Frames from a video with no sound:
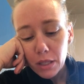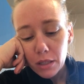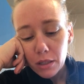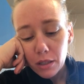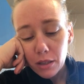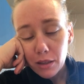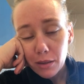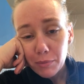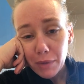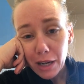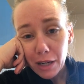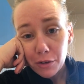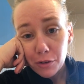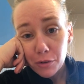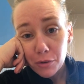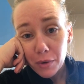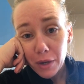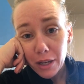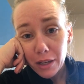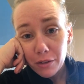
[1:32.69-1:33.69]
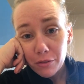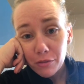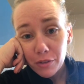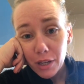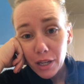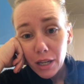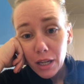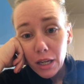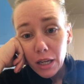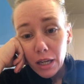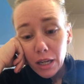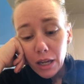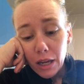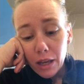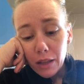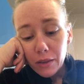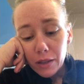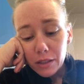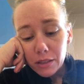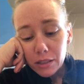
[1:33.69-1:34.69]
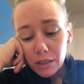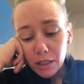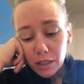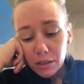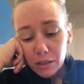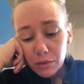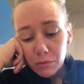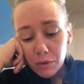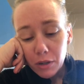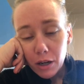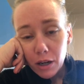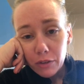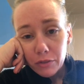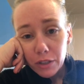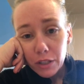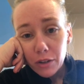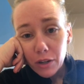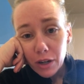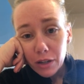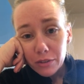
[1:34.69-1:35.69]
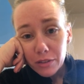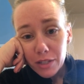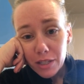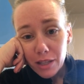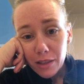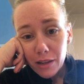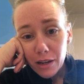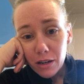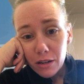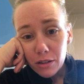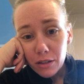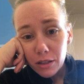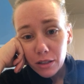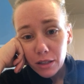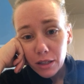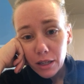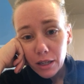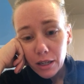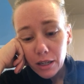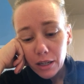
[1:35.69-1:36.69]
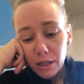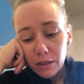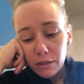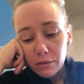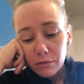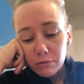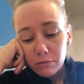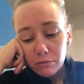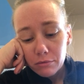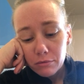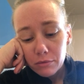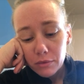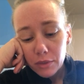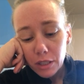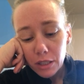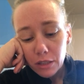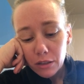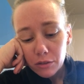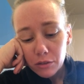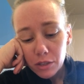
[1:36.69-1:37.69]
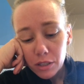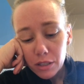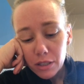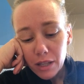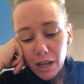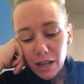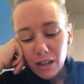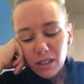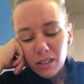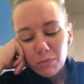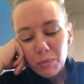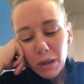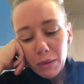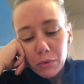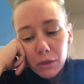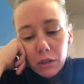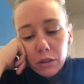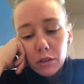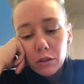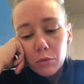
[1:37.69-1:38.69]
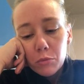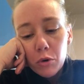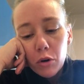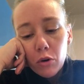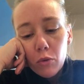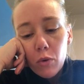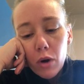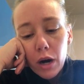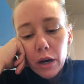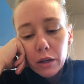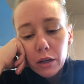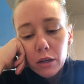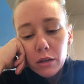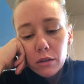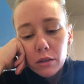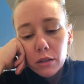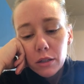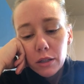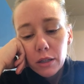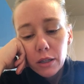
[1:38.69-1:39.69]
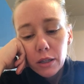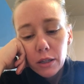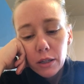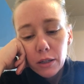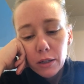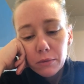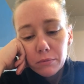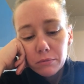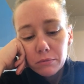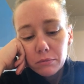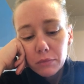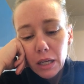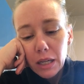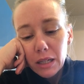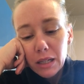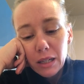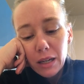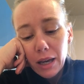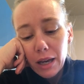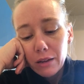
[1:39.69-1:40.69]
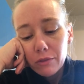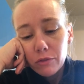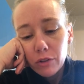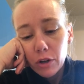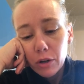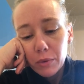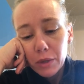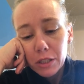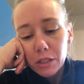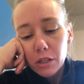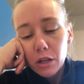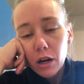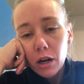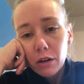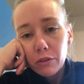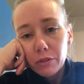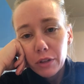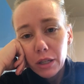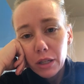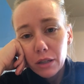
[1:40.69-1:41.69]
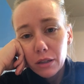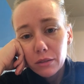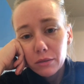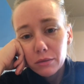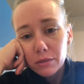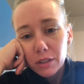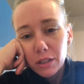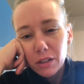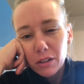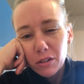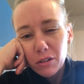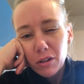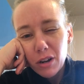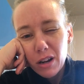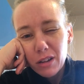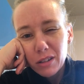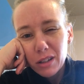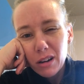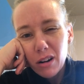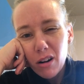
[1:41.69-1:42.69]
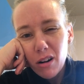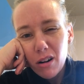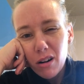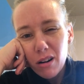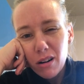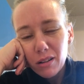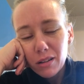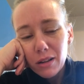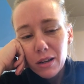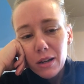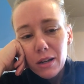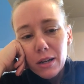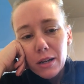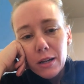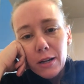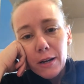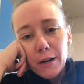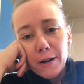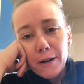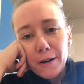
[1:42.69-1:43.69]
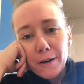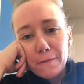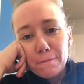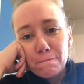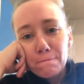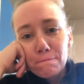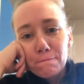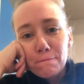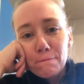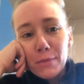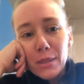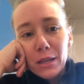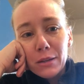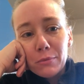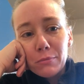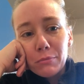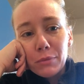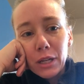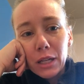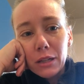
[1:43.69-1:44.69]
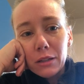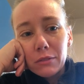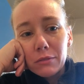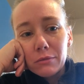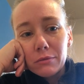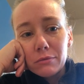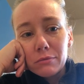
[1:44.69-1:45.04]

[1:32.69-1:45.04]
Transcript: in the microwave and then stuck some coffee grounds in there, and just added maybe a little more water. I didn't add very much coffee, ground at all, but